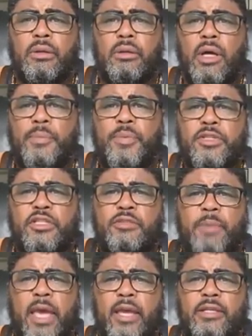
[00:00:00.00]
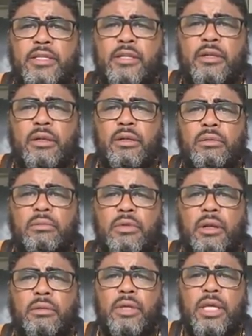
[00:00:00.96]
up in space and, you
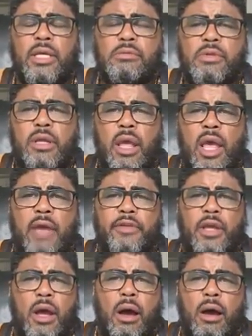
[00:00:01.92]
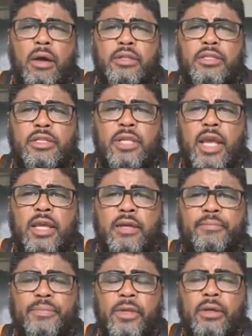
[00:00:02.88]
know, eating caviar and
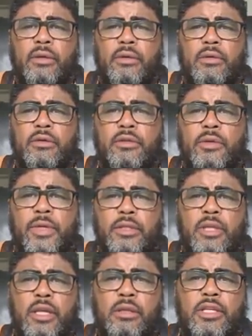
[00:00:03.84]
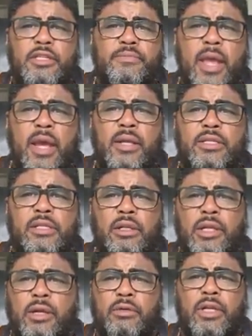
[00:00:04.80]
steak. So we think this man is
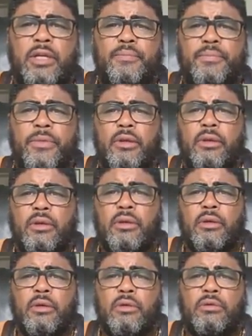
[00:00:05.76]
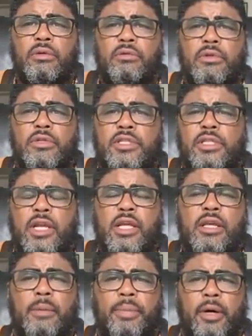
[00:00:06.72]
literally
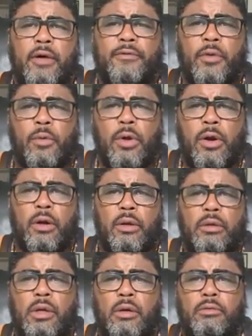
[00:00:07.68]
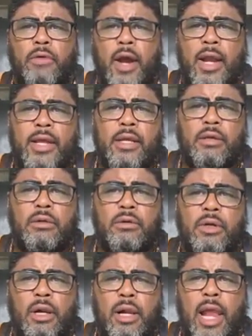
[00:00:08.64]
sitting above the world, you know, riding
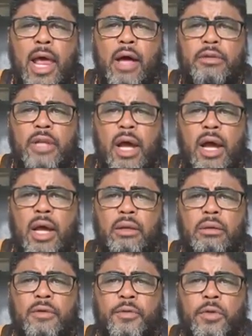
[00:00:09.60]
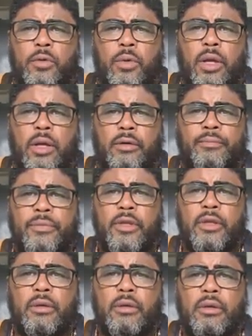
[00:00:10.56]
on cloud nine, if you will.
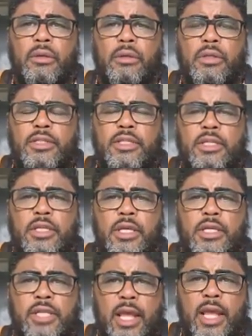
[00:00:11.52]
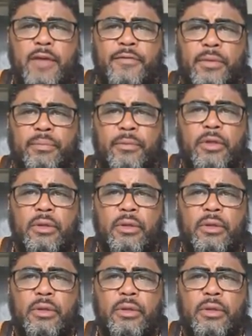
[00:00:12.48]
This is his heaven.